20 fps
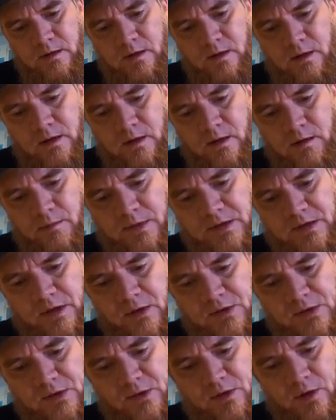It's
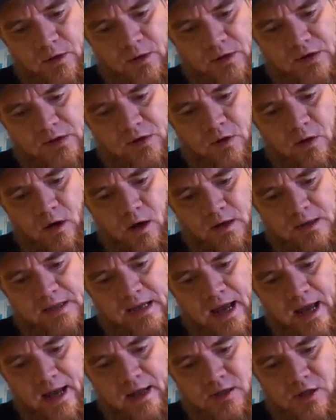also known as
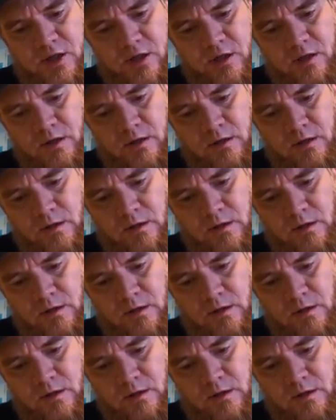crosshatching.